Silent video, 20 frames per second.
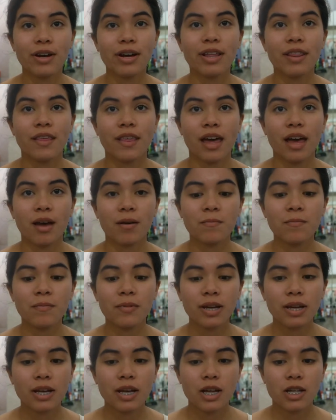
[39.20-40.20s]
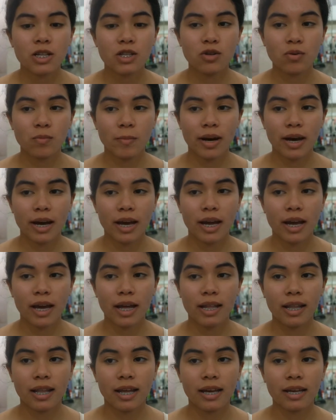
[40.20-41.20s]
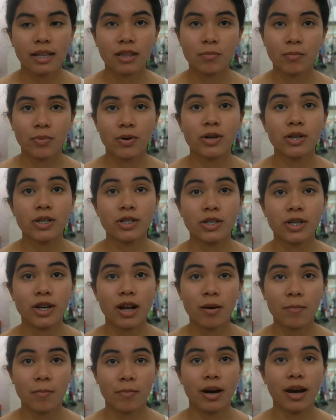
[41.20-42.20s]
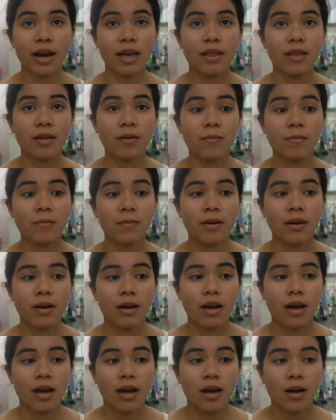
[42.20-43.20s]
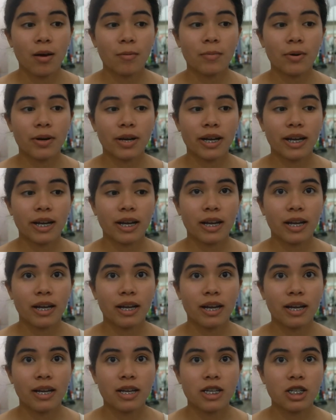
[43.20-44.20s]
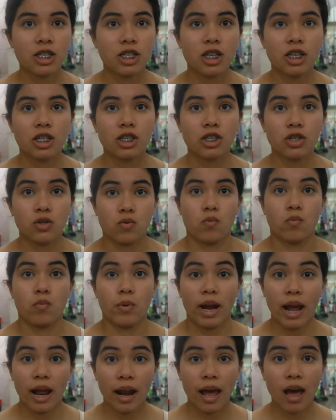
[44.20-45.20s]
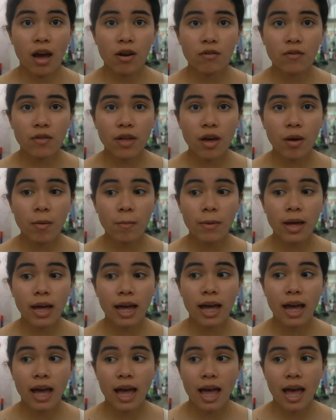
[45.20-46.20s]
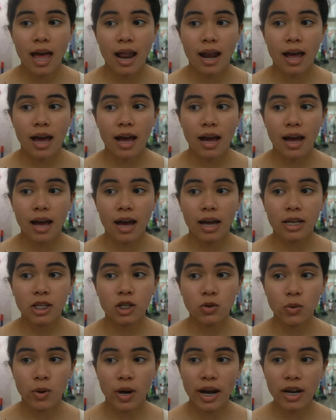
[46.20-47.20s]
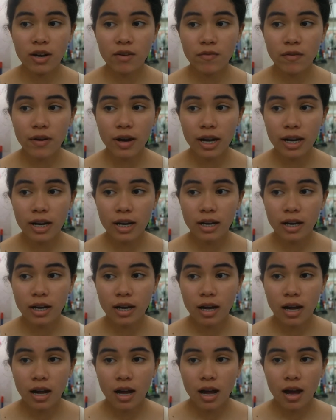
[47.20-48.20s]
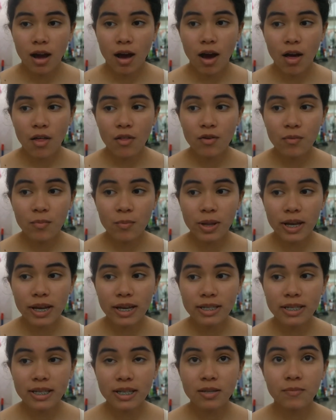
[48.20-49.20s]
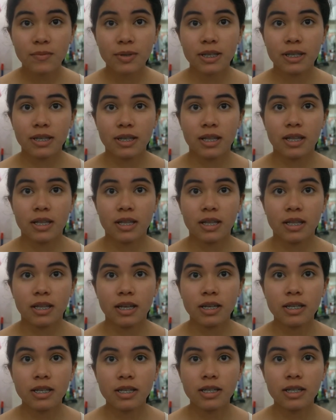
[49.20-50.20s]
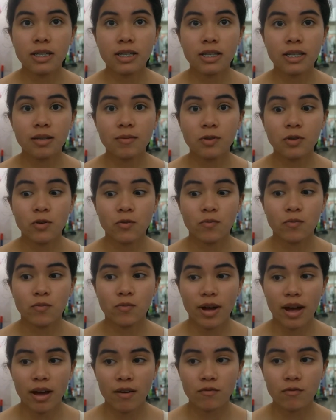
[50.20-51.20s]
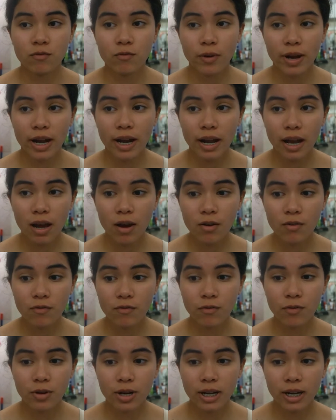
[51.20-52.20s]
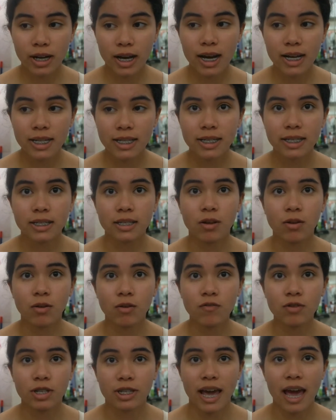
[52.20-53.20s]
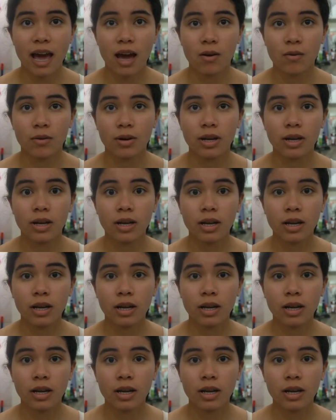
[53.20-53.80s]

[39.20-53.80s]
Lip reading: them to my the person I buy them, but she just ran out of them, and I try to find other places, but they just seem to have ran out of green contacts all over town.